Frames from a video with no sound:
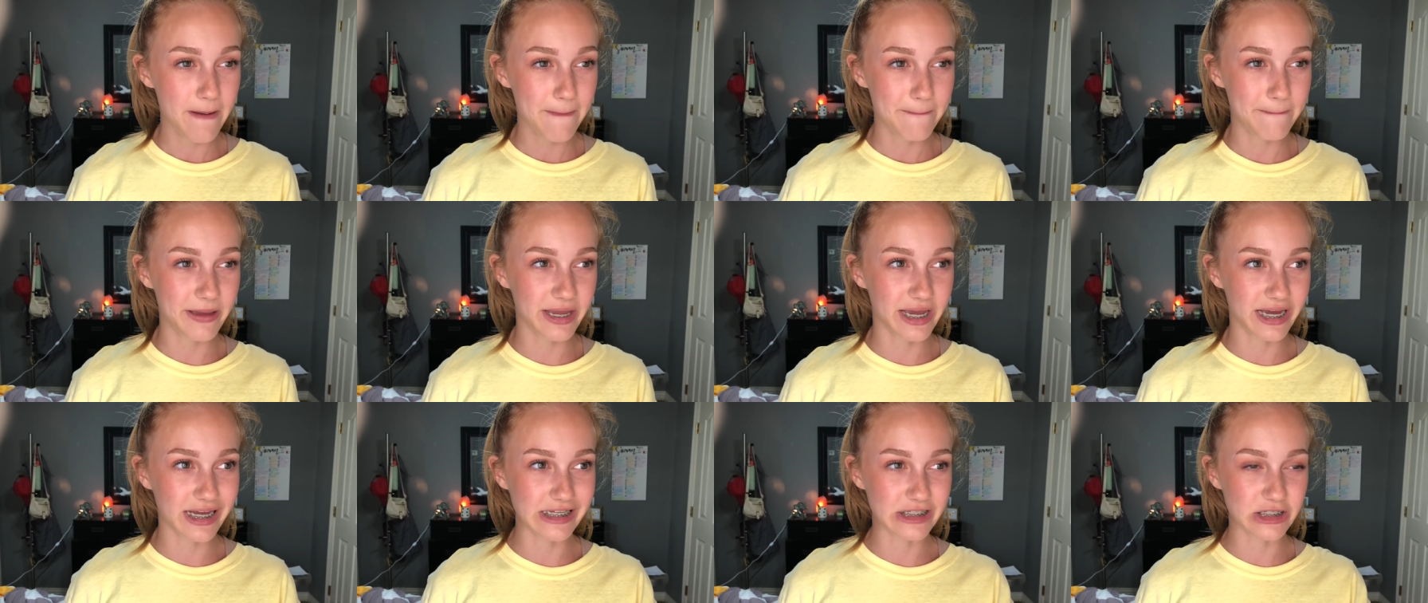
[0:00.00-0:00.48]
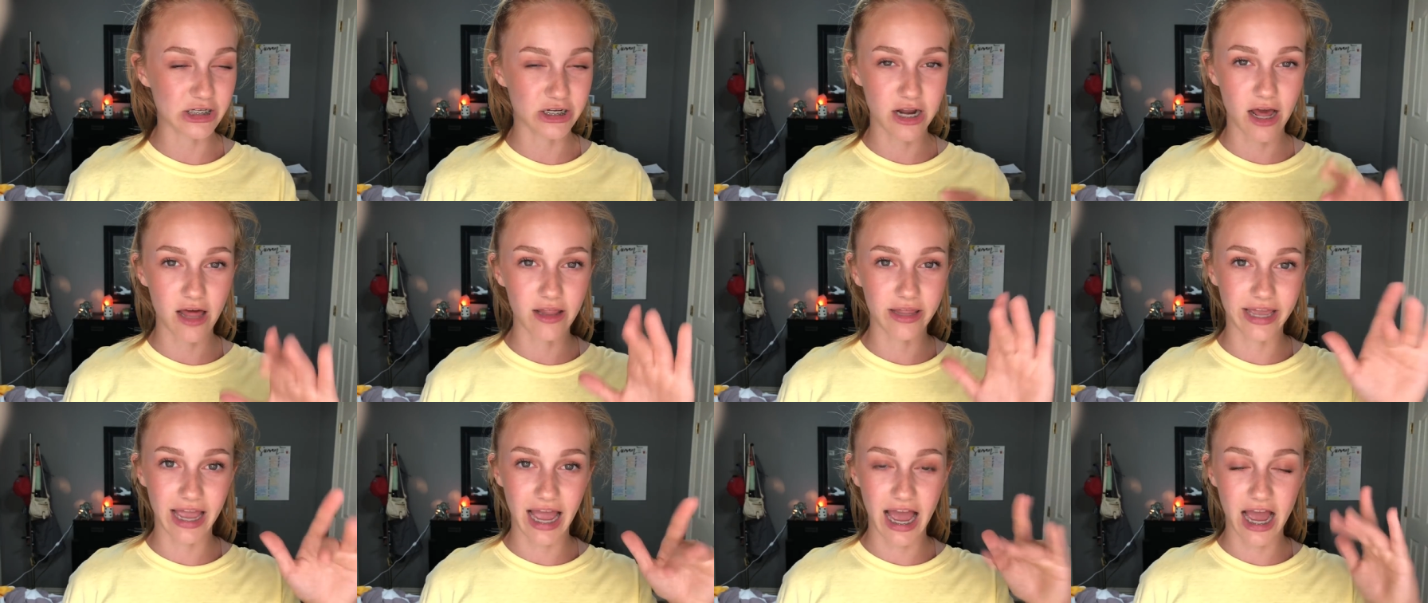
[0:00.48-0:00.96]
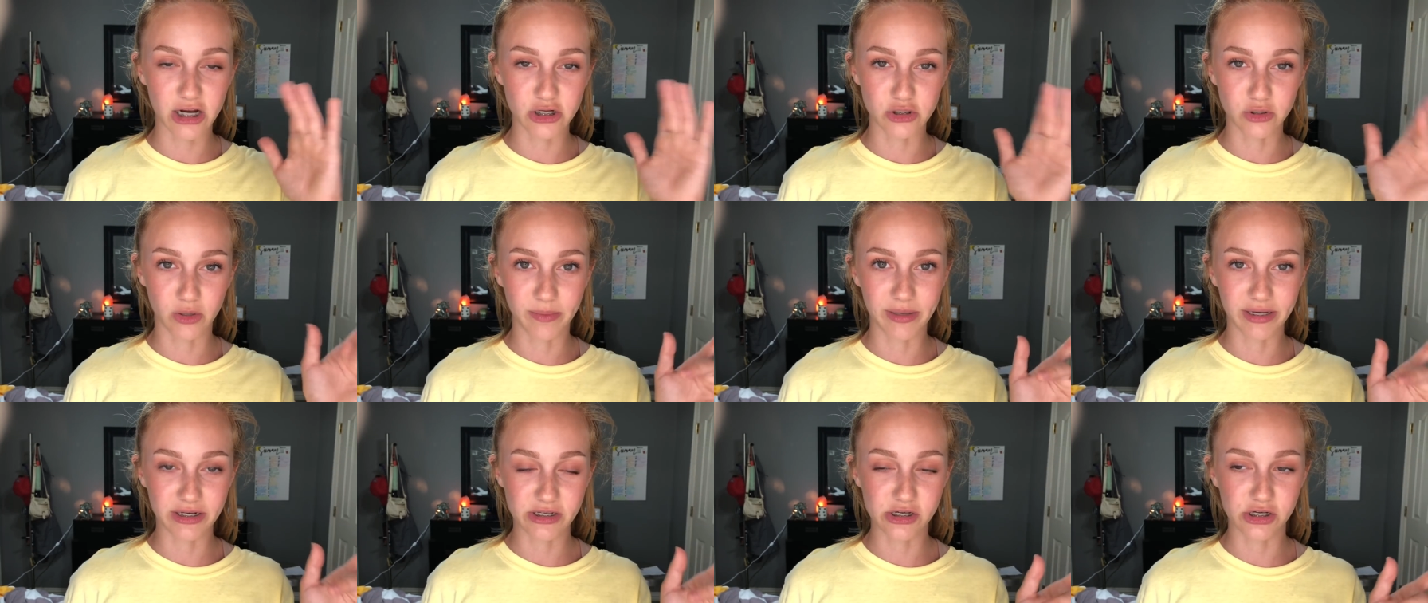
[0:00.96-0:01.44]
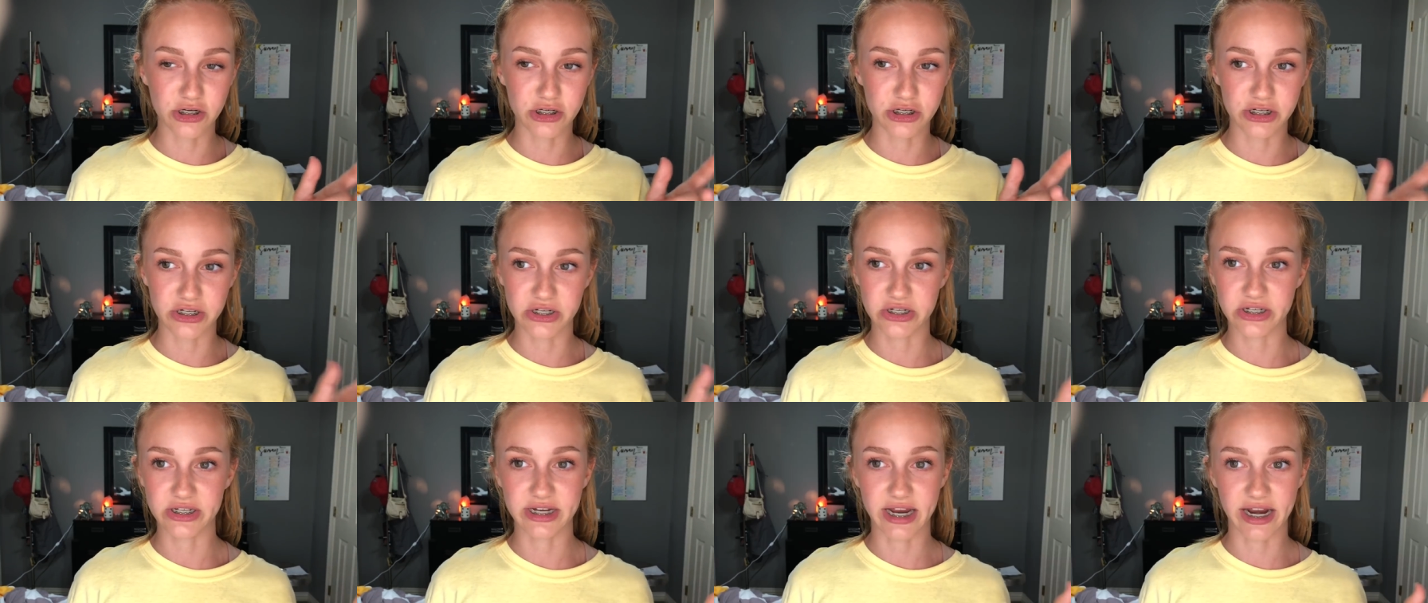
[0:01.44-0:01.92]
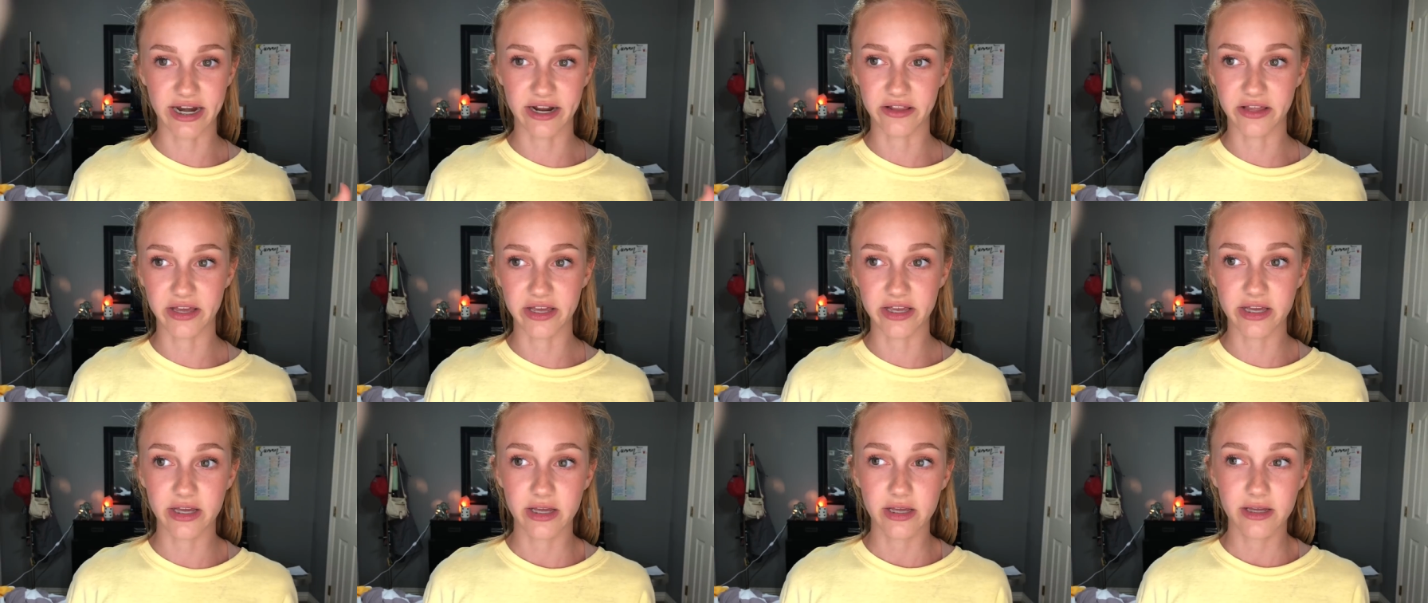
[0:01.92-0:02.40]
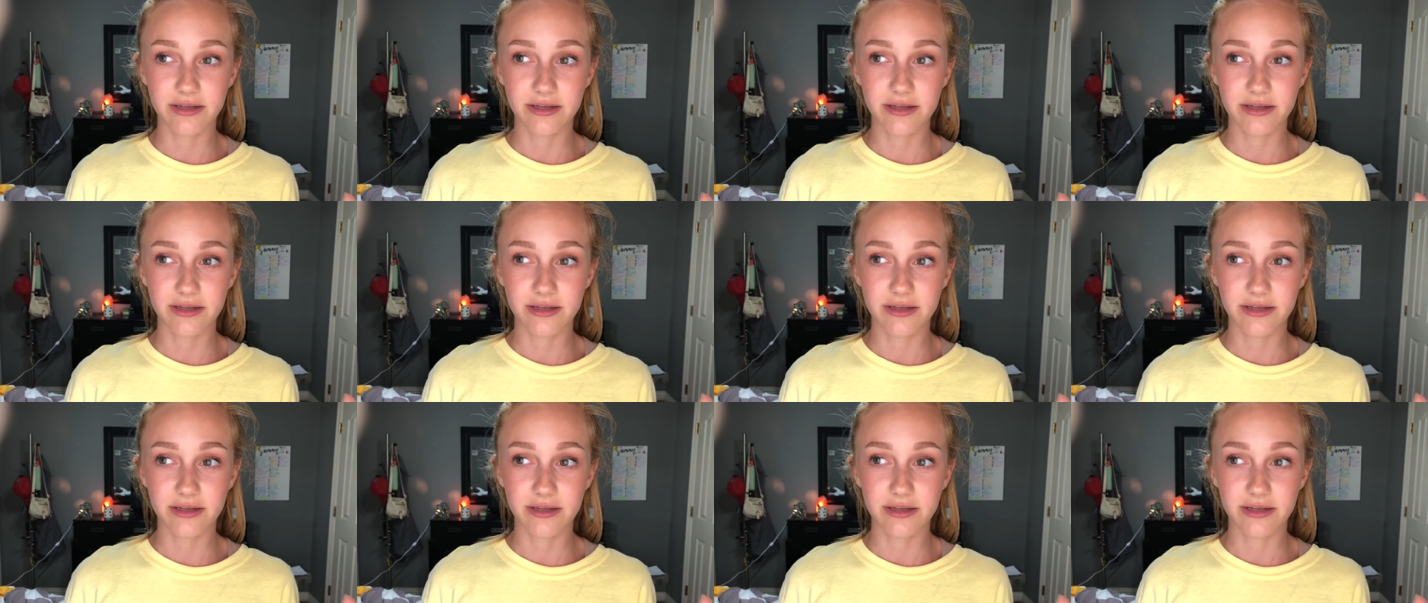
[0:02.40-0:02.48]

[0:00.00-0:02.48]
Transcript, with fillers: because they're not like actual pictures, it's just kind of like